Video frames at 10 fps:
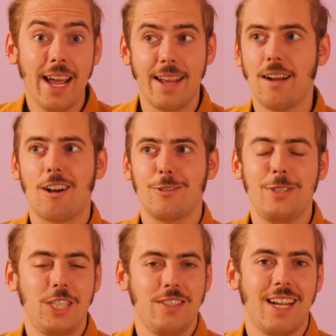and
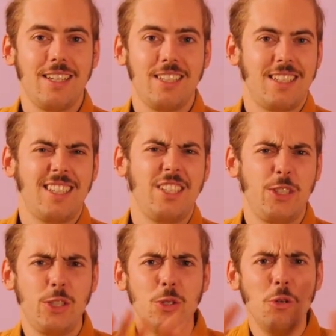artificial intelligence is a
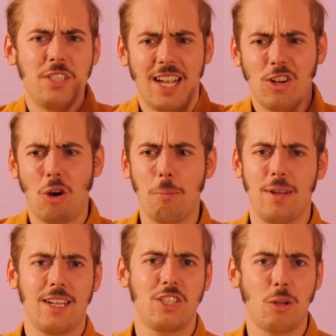huge and
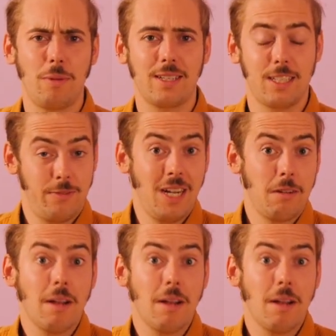complex topic that's very